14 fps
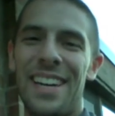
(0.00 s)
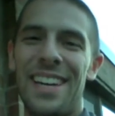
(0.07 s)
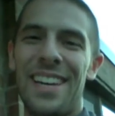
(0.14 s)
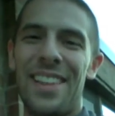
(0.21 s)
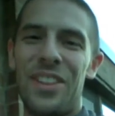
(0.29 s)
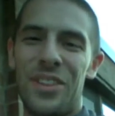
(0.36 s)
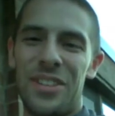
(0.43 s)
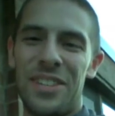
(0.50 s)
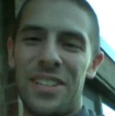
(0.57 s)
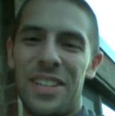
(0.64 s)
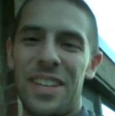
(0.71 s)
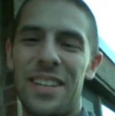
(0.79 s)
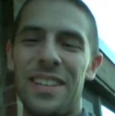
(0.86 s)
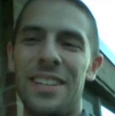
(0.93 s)

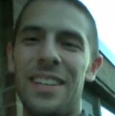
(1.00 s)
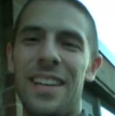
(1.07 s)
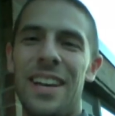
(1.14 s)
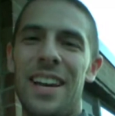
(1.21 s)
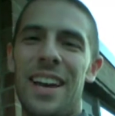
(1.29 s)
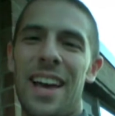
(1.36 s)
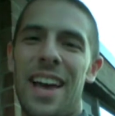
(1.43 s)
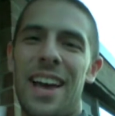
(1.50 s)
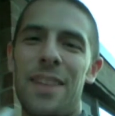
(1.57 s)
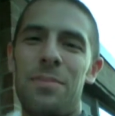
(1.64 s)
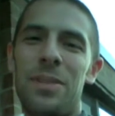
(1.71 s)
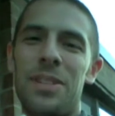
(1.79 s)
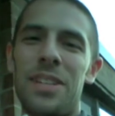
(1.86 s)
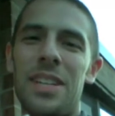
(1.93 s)
Thursday, and
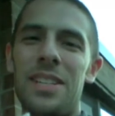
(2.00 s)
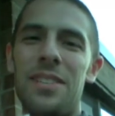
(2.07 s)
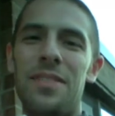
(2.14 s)
presented